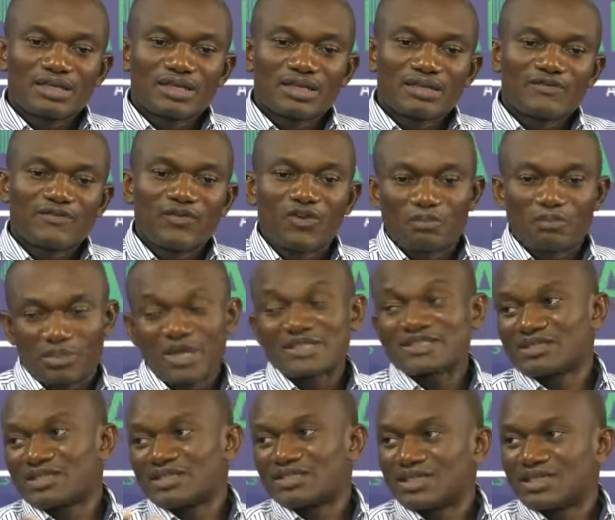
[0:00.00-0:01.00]
for
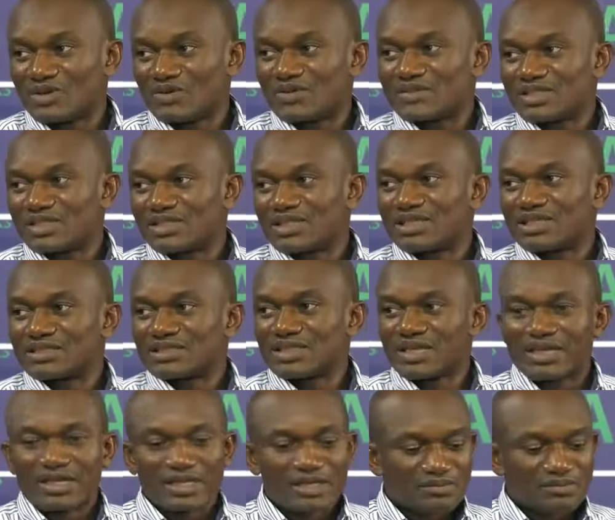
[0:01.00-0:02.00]
personally, I would say that I
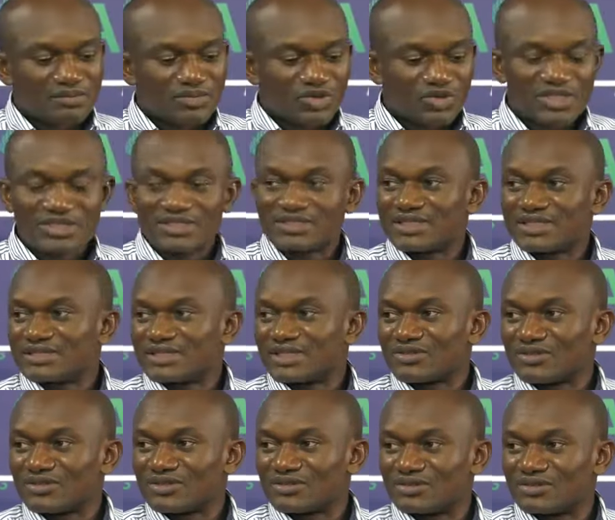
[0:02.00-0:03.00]
am already registered
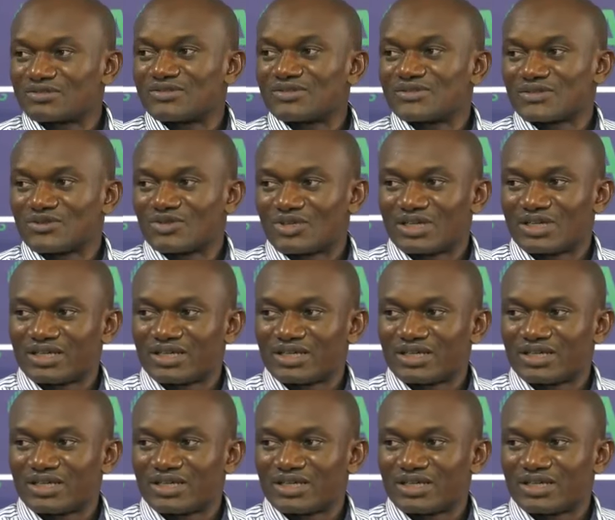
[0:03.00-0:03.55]
on Google Scholar,